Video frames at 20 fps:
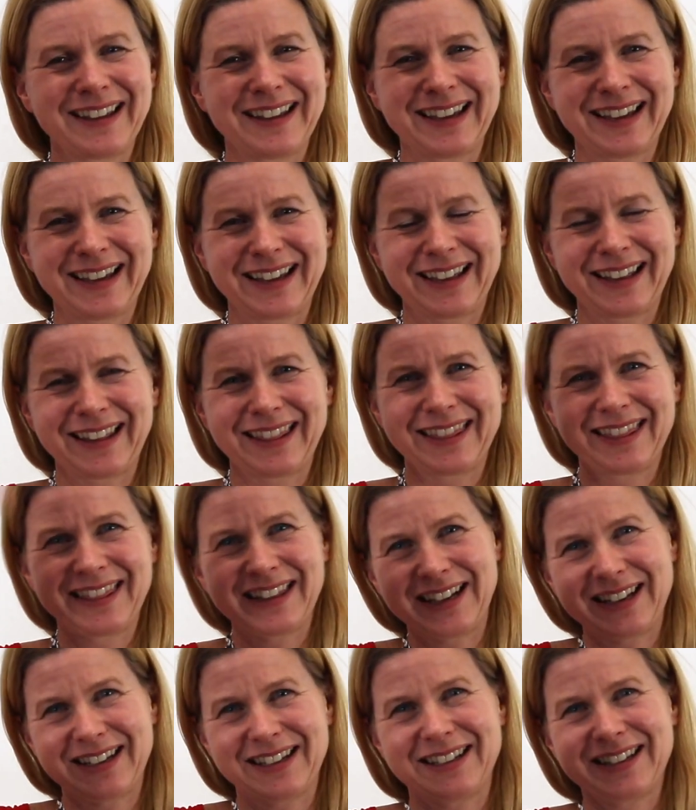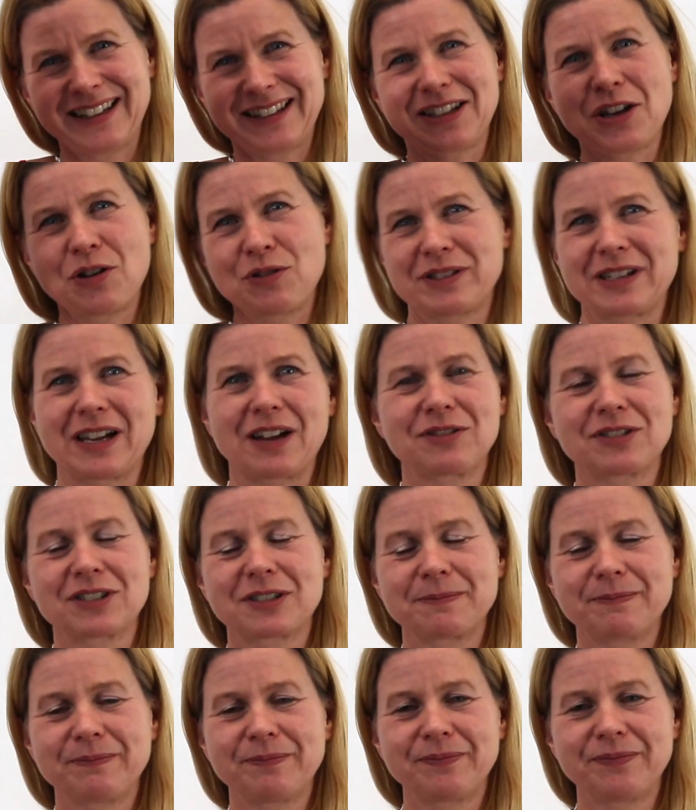and then it goes out.
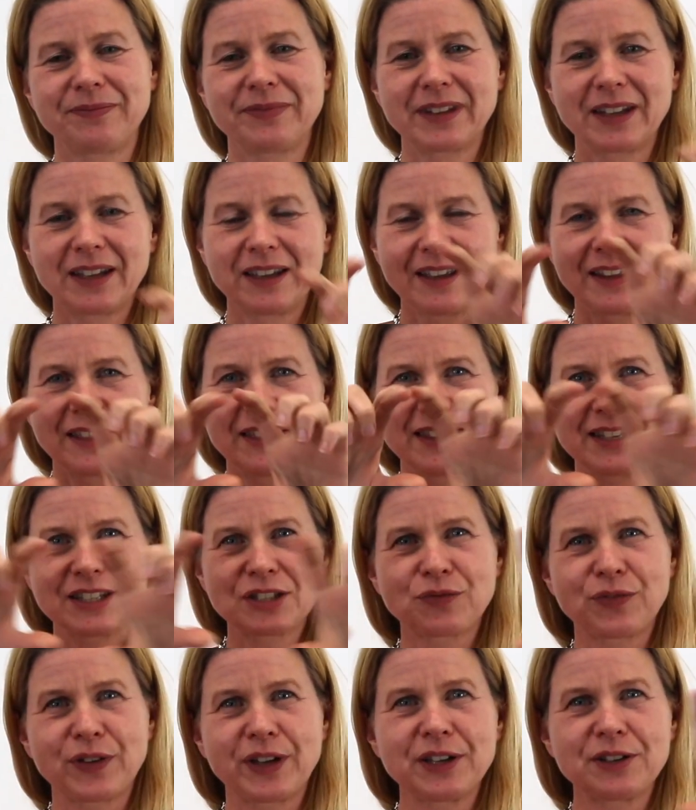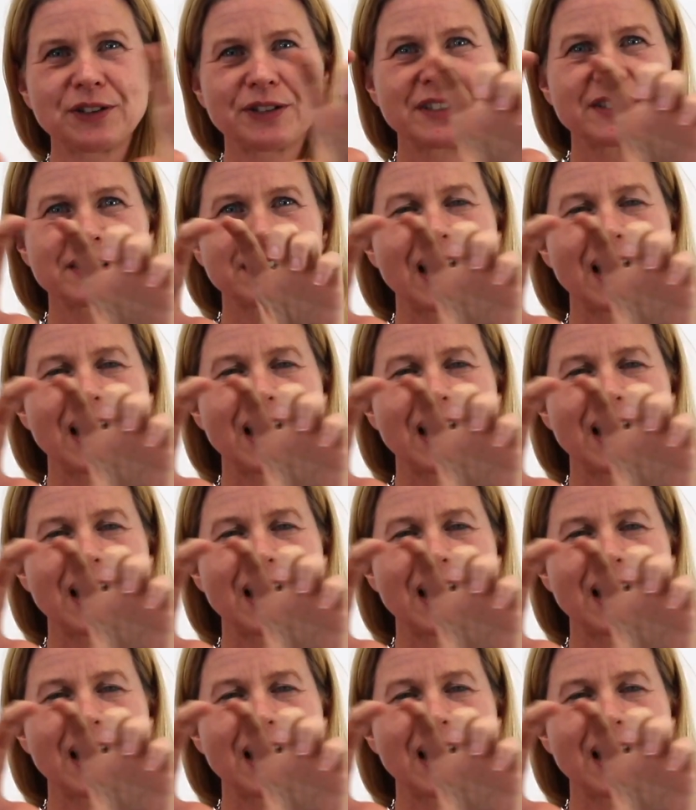This funnel is